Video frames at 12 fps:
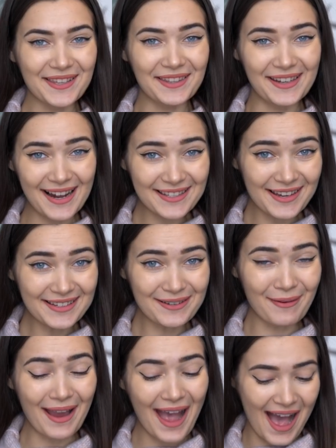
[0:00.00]
so the next
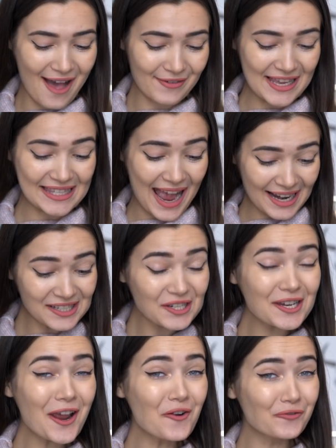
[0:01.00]
item I have is
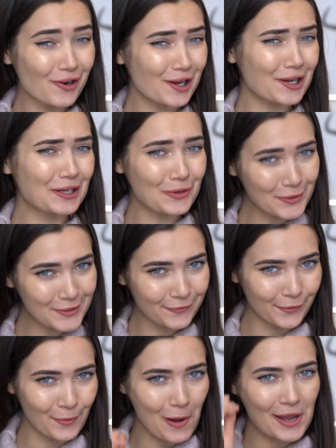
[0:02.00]
actually a really
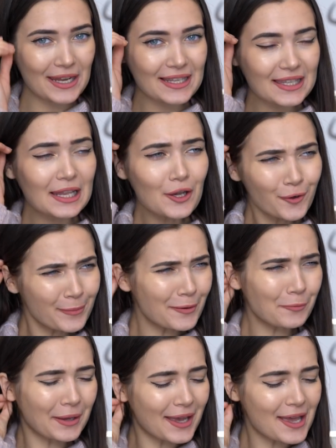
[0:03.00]
useful one. It's a little
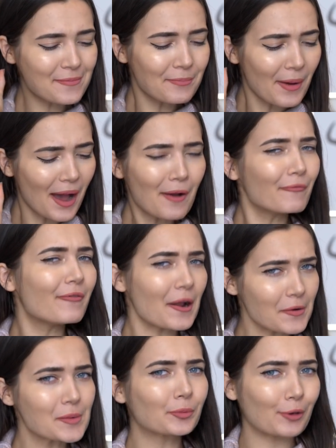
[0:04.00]
bit weird, but
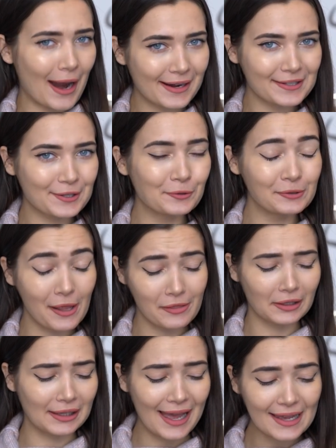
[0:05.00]
very practical
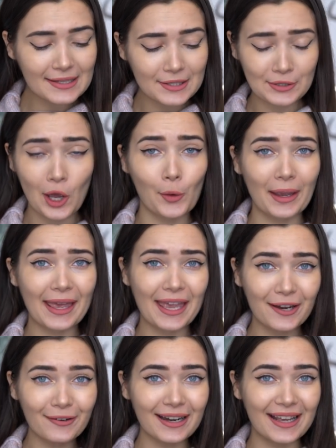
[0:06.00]
nonetheless. So
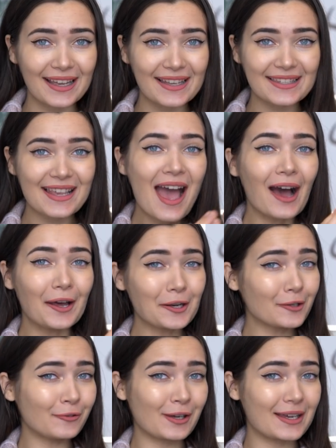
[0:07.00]
here it is. I don't
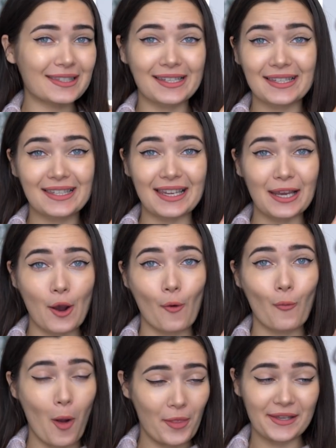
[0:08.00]
know if you guys can see
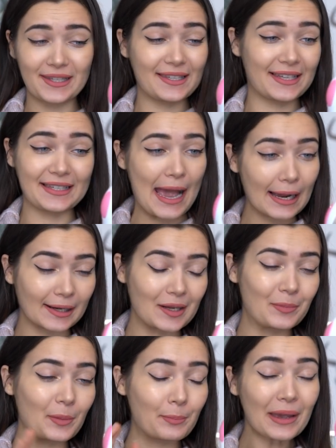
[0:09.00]
what this is
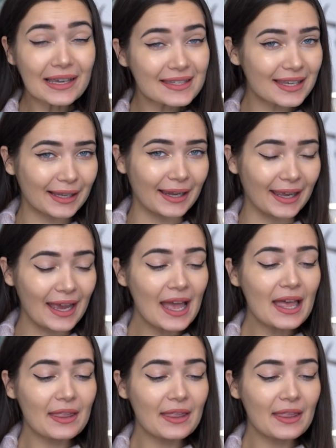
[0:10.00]
exactly, but basically,